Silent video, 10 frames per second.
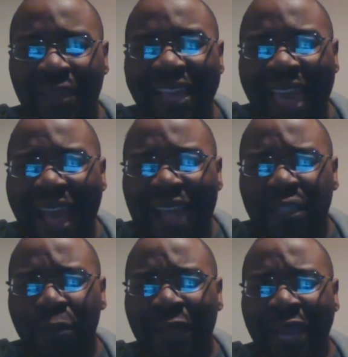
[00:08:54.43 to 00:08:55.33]

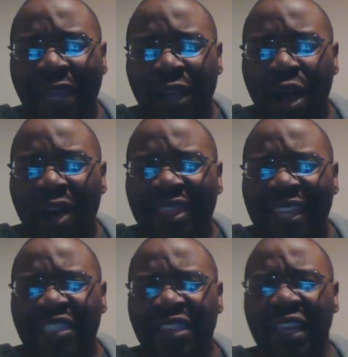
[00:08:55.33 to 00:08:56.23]
Contemplate on
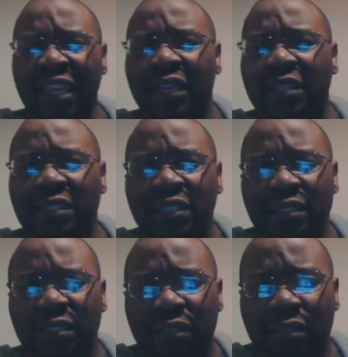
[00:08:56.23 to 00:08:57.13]
these things.
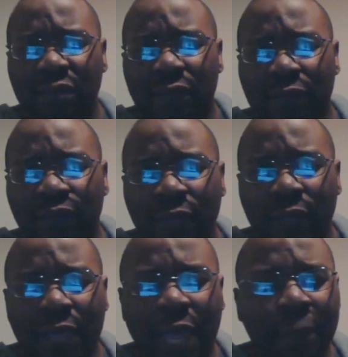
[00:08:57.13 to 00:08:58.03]

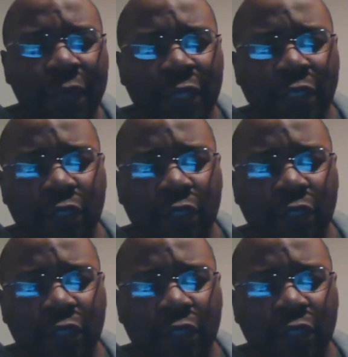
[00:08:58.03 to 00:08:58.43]
God bless